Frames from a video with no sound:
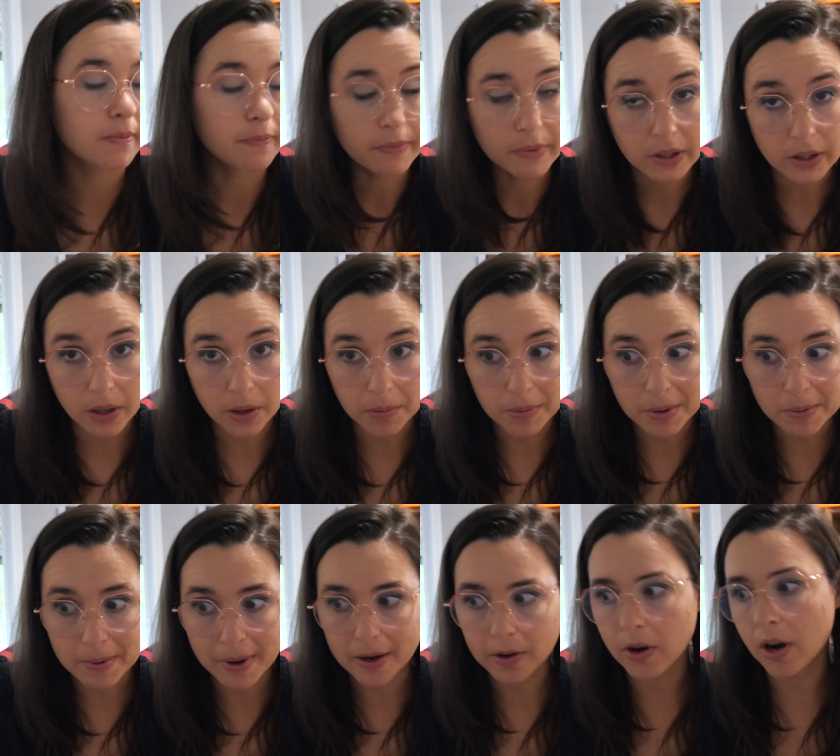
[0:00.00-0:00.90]
A little bit
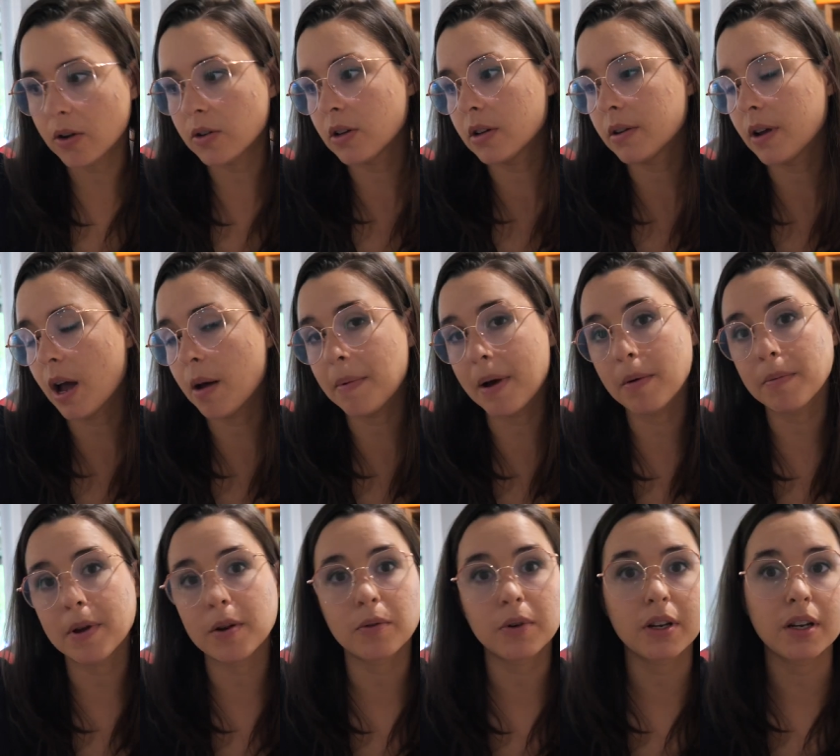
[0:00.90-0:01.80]
of background
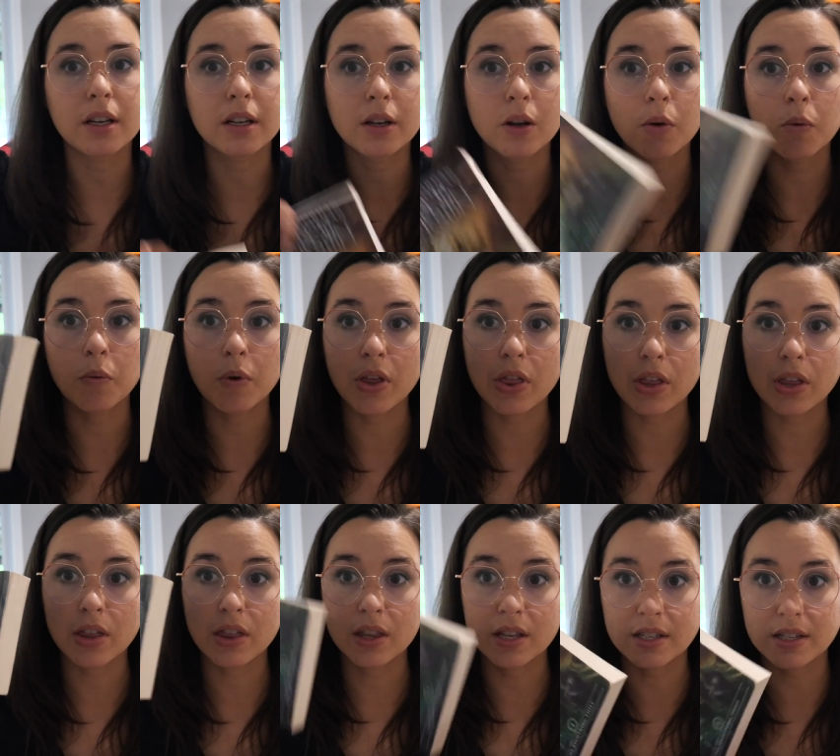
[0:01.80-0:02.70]
about my reading
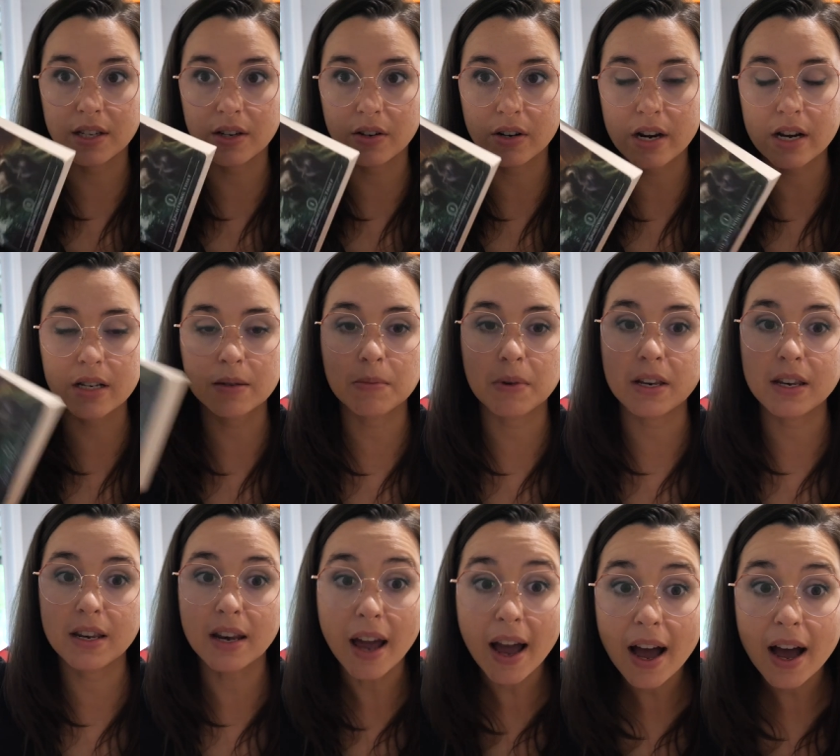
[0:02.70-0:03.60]
with the series but
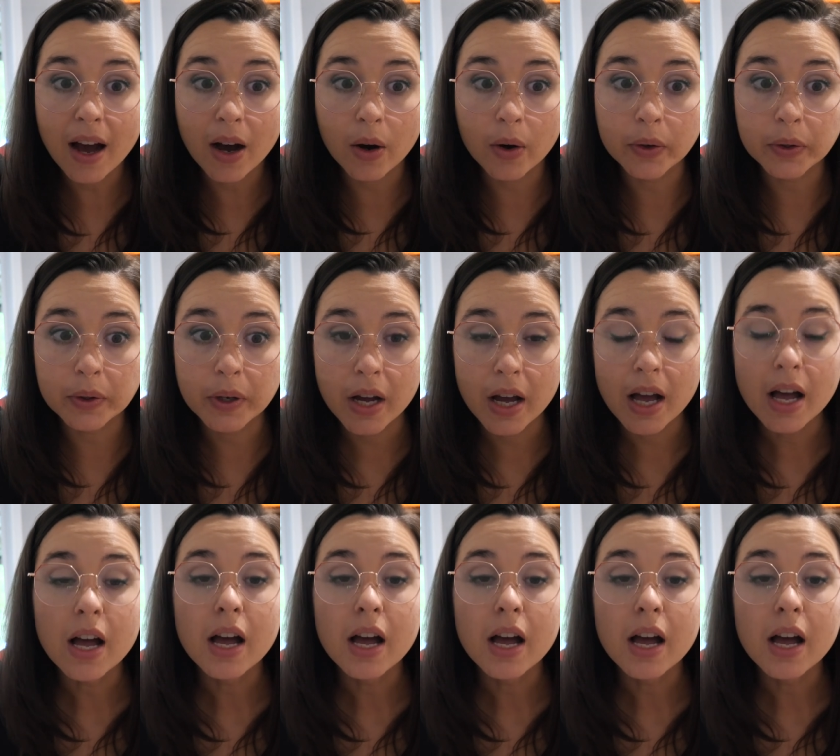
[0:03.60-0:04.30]
now